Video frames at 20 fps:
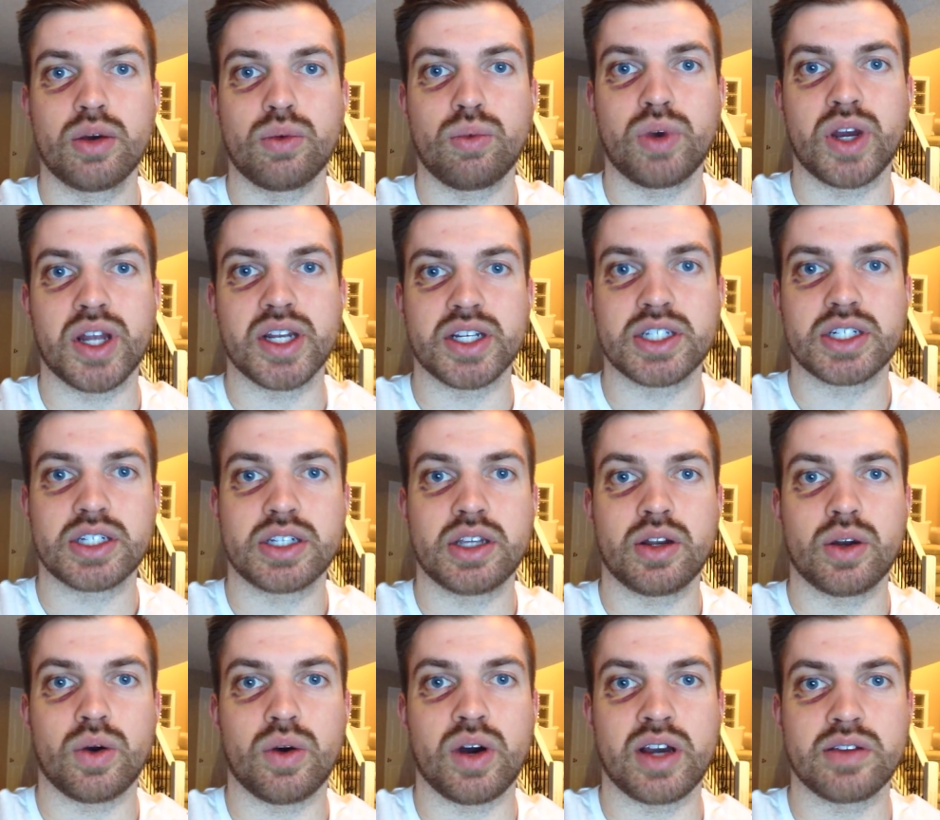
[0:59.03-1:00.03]
Which,
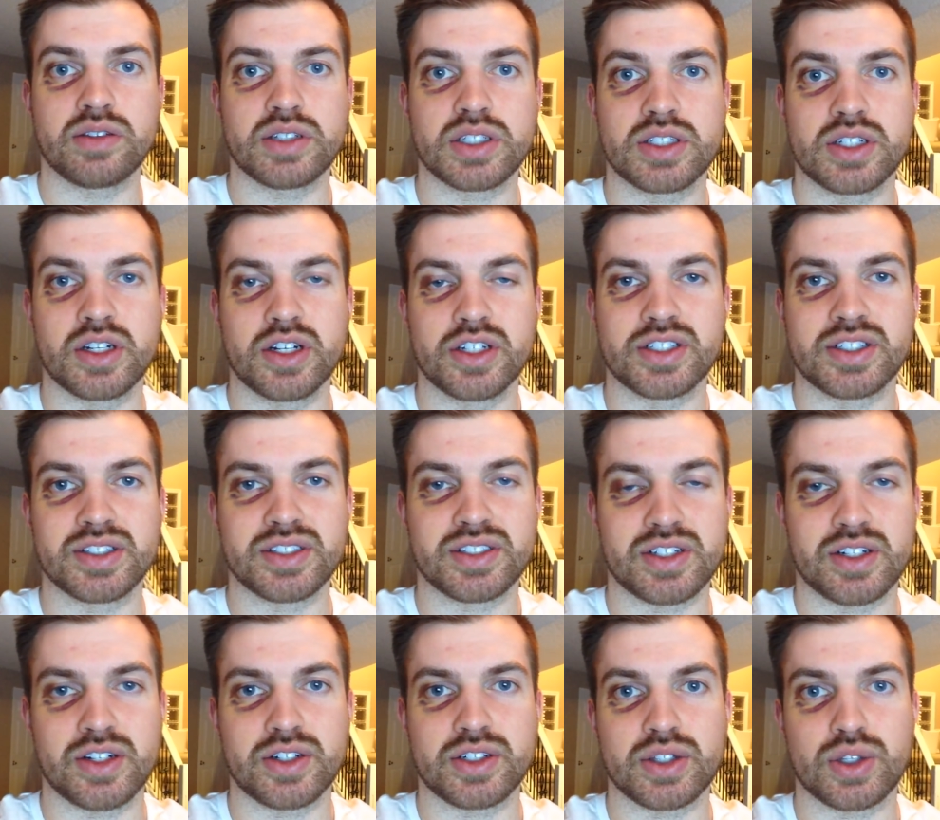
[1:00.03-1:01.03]
I've searched and
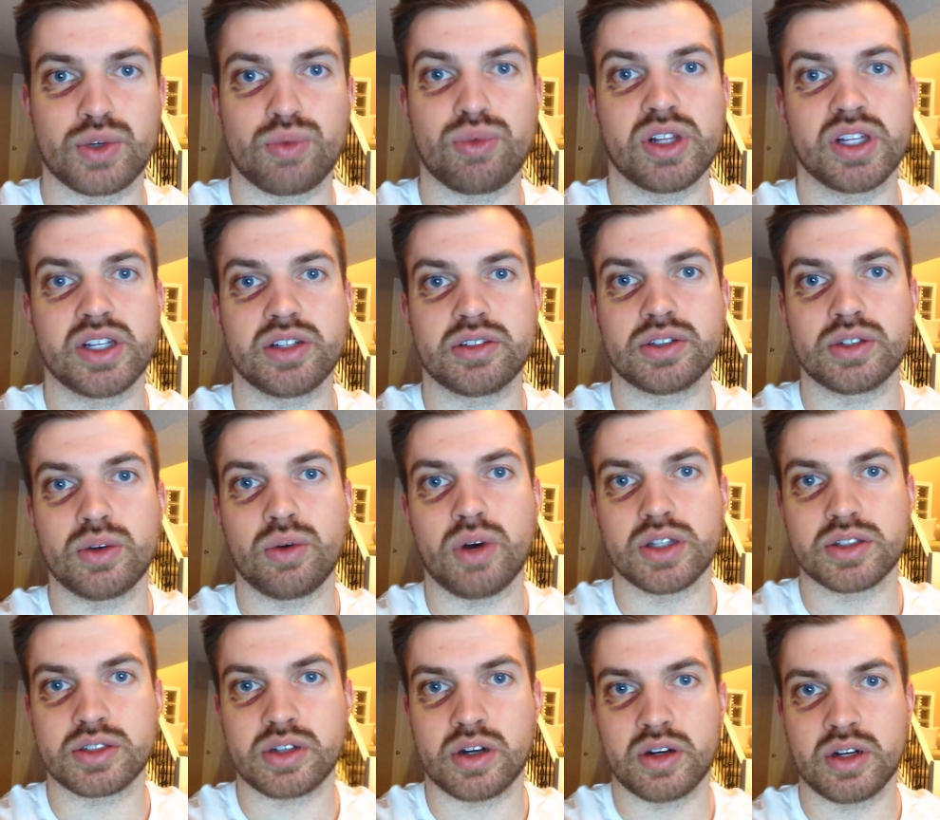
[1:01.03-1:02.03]
searched, and there really is no
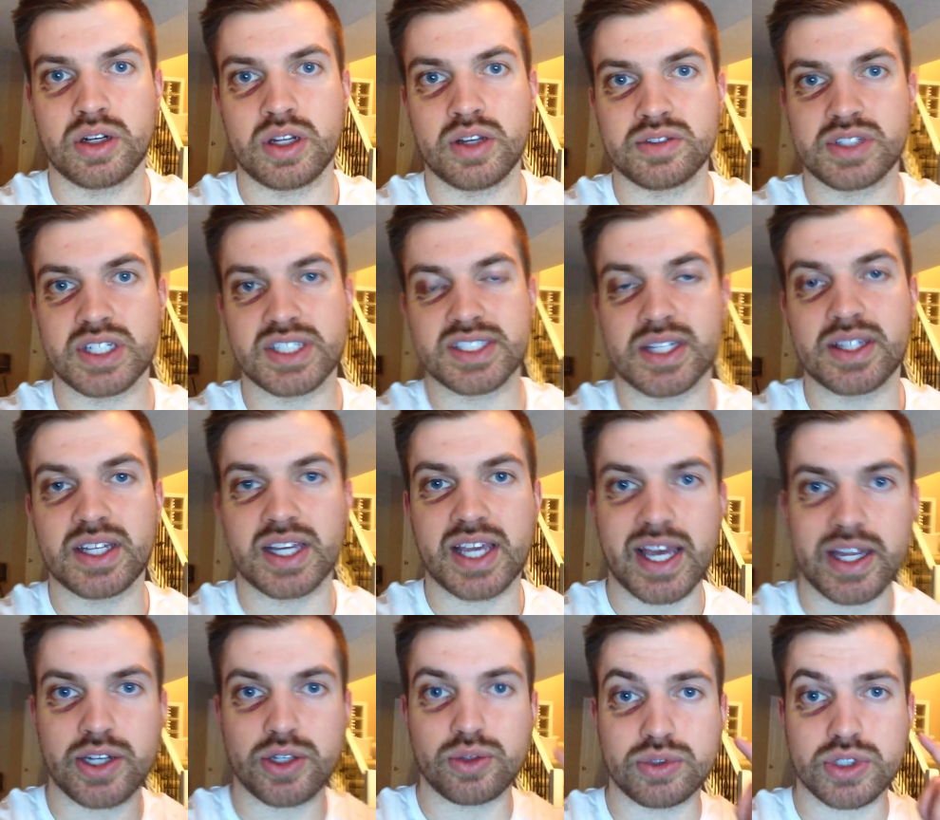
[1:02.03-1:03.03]
alternatives. They said they
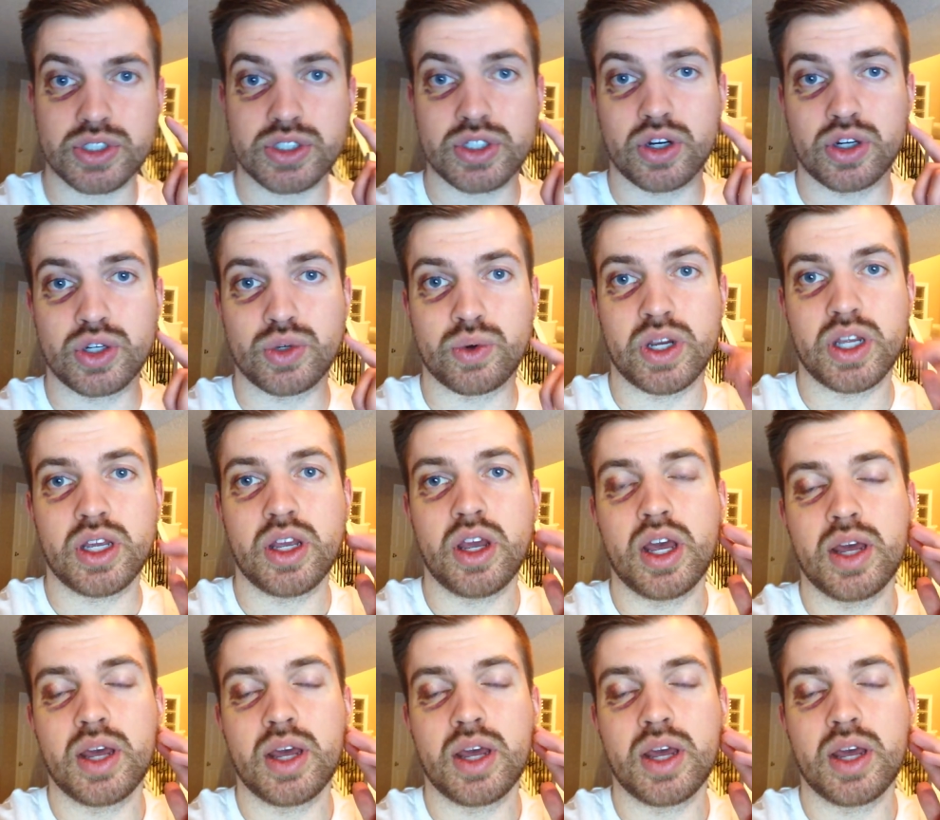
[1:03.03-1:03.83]
can't do surgery